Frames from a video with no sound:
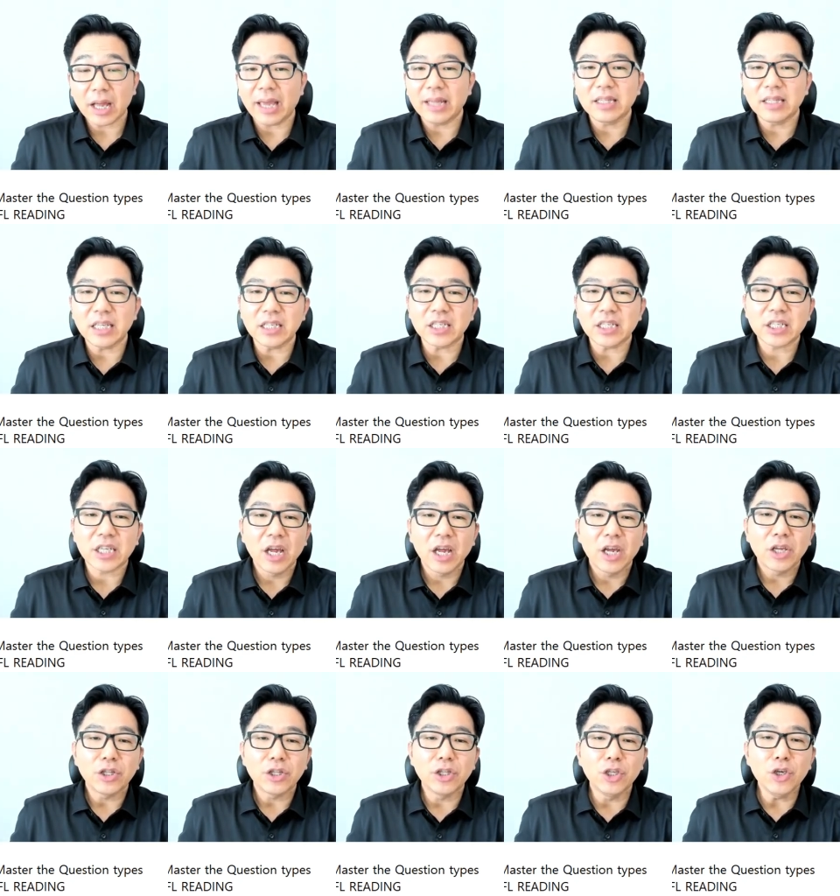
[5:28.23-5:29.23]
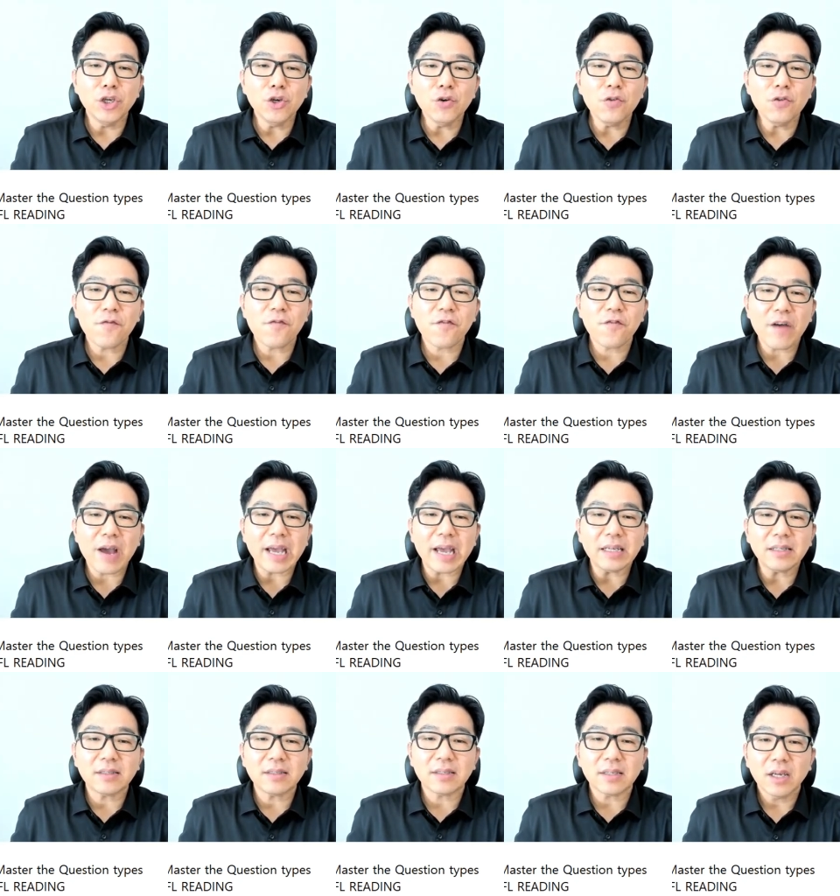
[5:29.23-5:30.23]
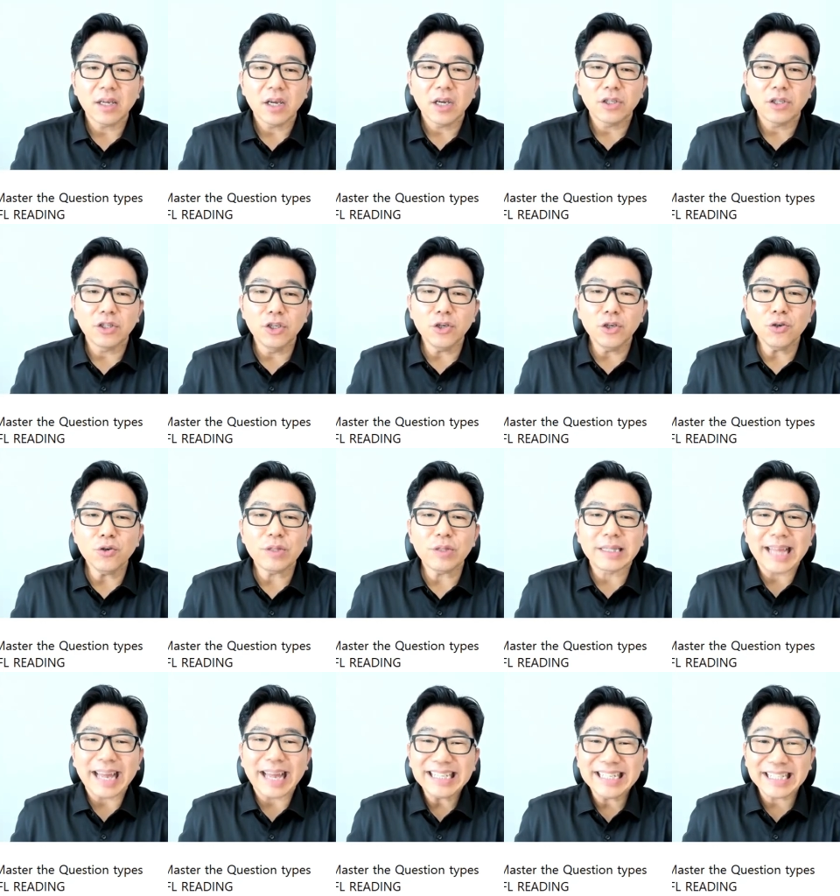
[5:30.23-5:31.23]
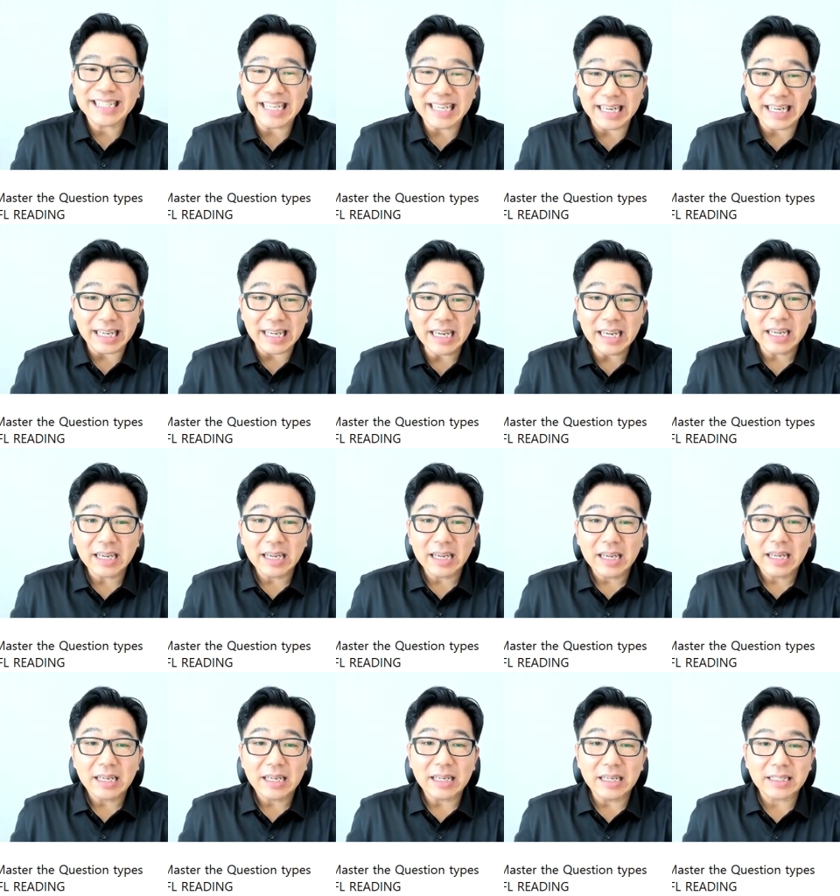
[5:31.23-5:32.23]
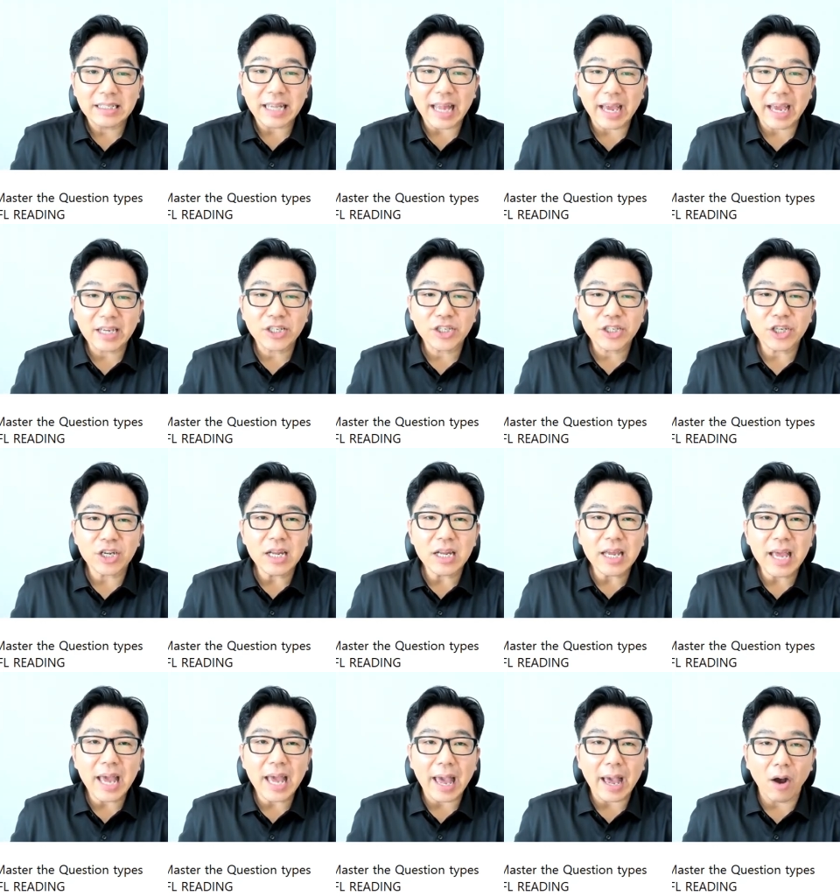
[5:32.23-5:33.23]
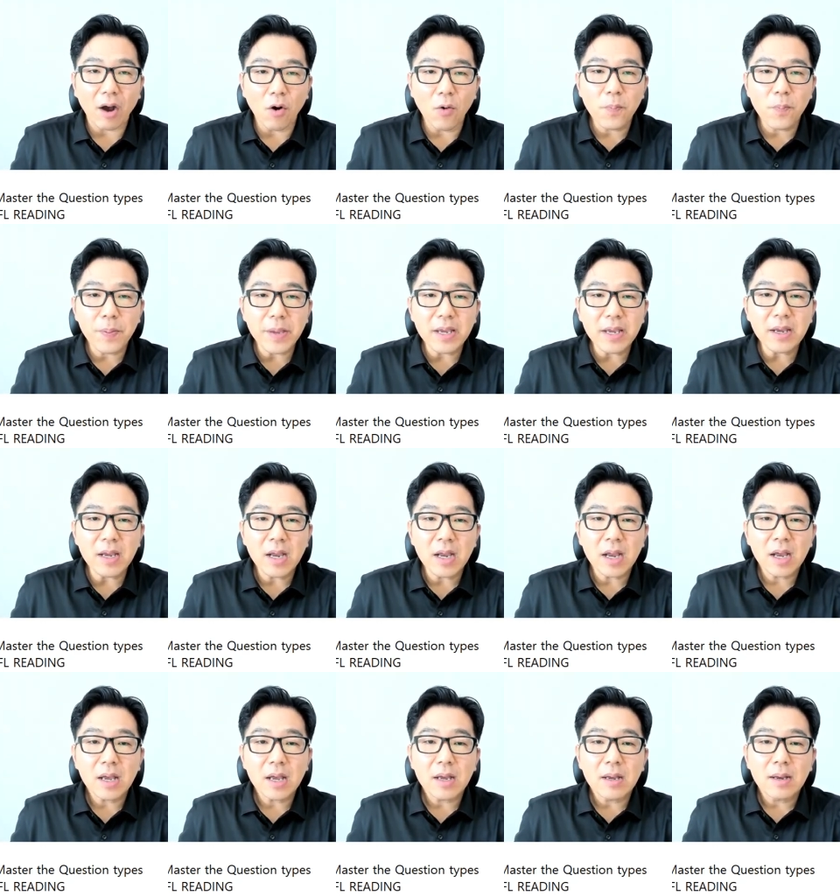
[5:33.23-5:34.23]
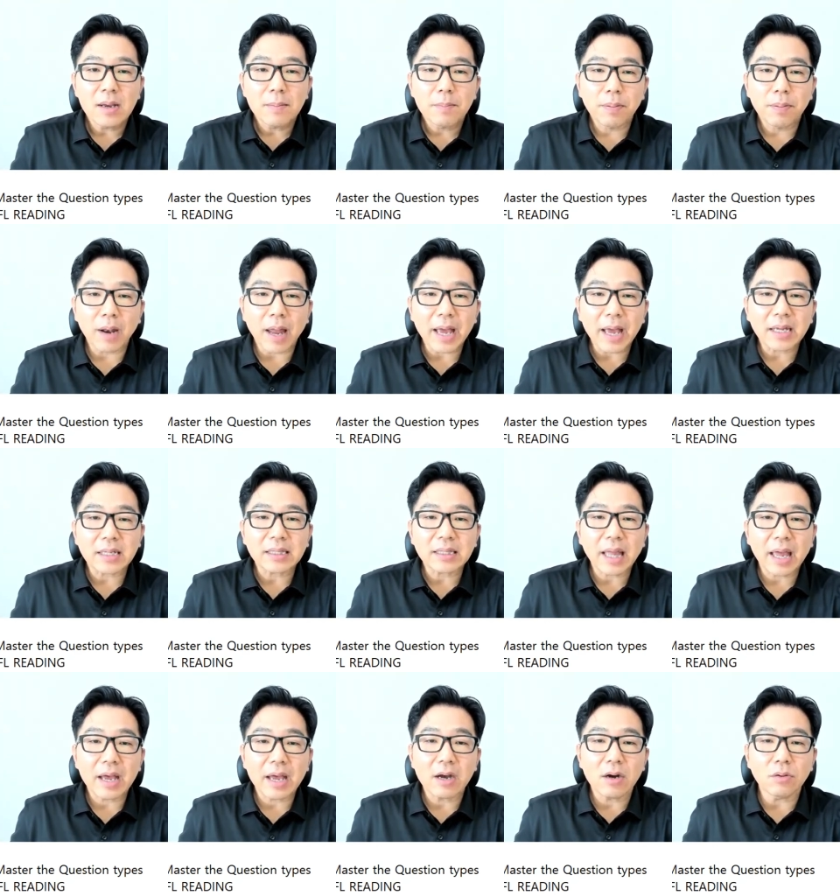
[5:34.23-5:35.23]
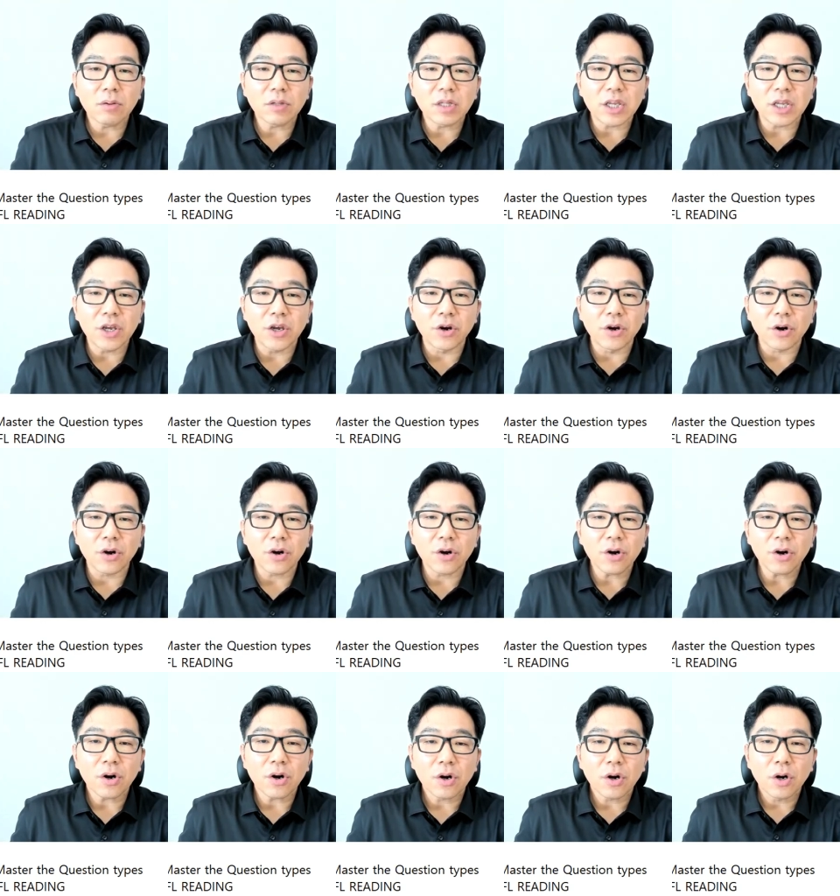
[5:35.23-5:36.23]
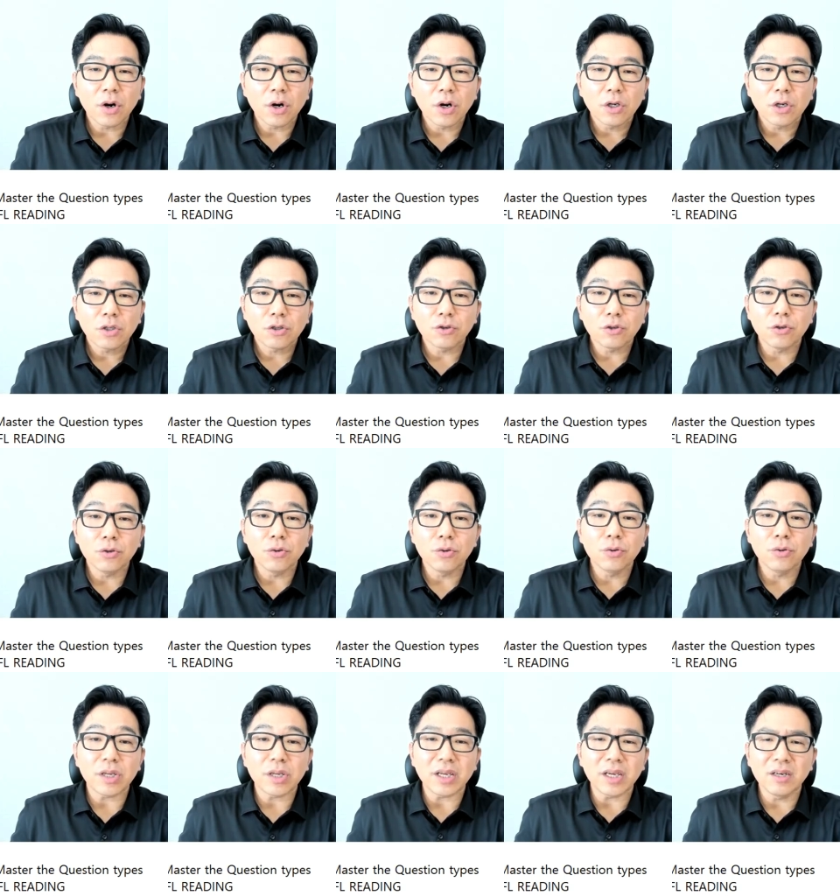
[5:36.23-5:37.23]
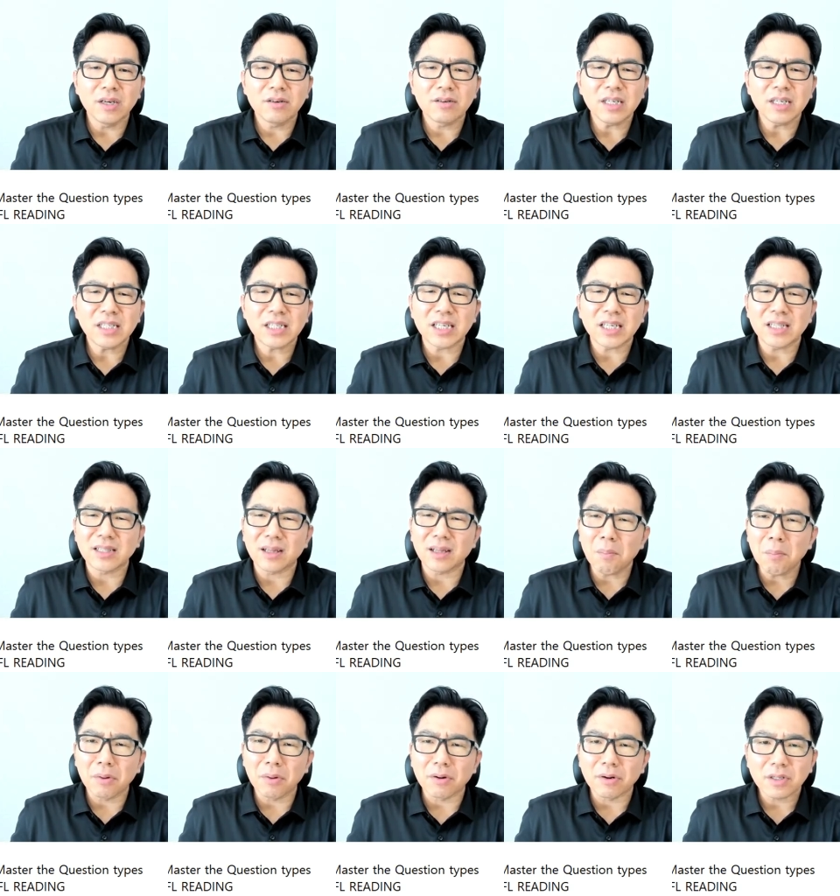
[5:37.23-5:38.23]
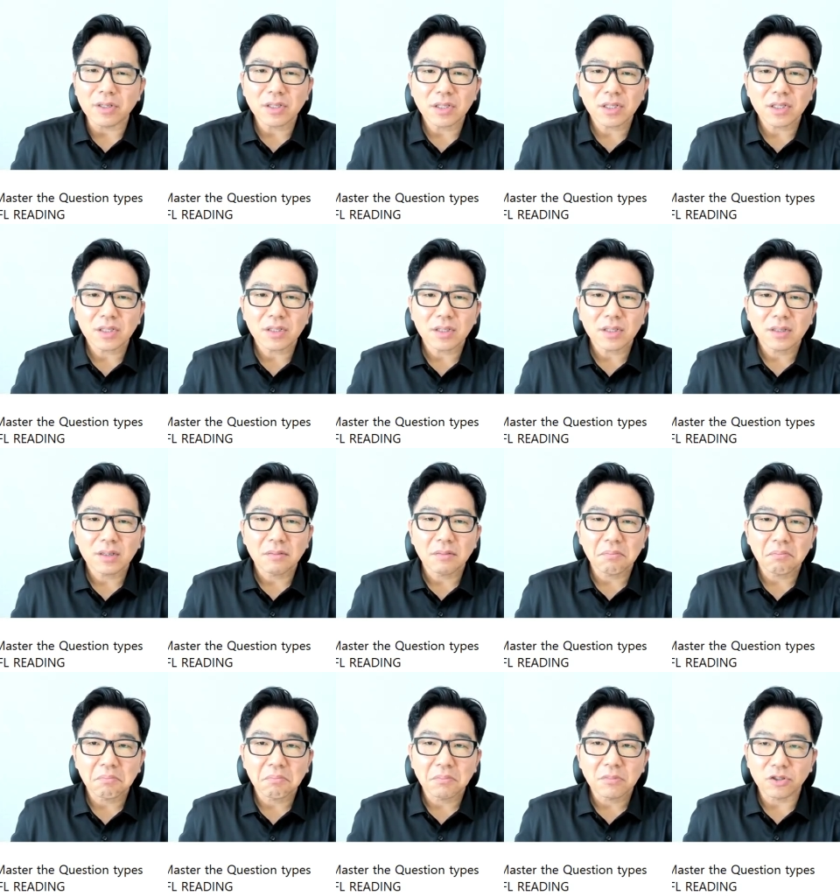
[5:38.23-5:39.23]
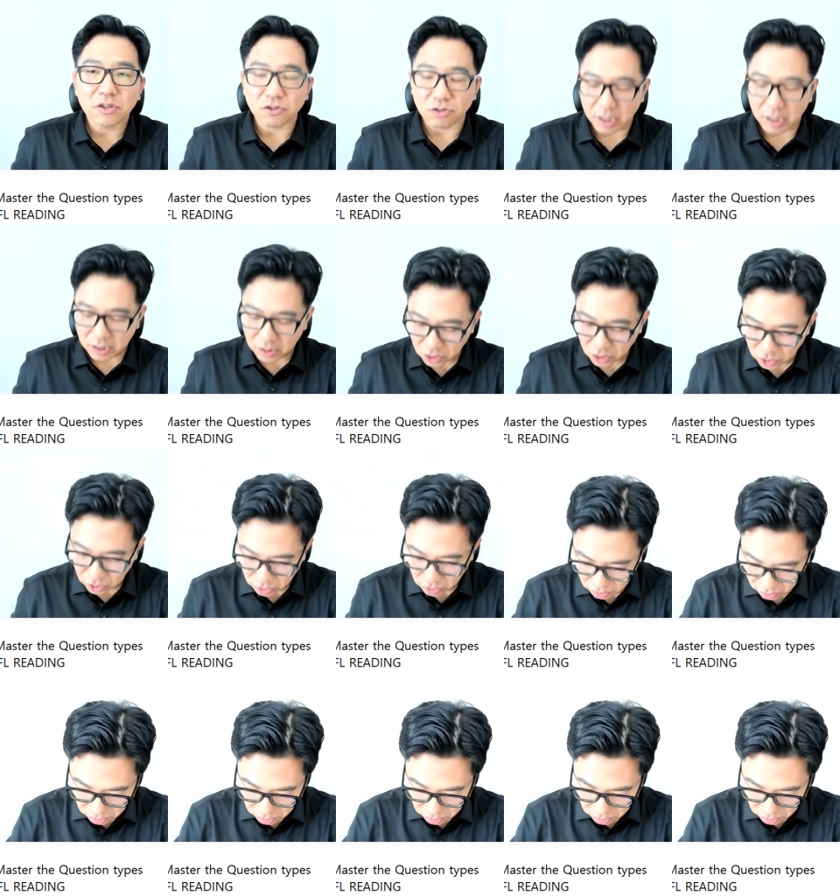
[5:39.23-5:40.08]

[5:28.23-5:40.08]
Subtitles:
And this new fate, new destiny is actually helping black-tailed deer to increase in numbers. Strange.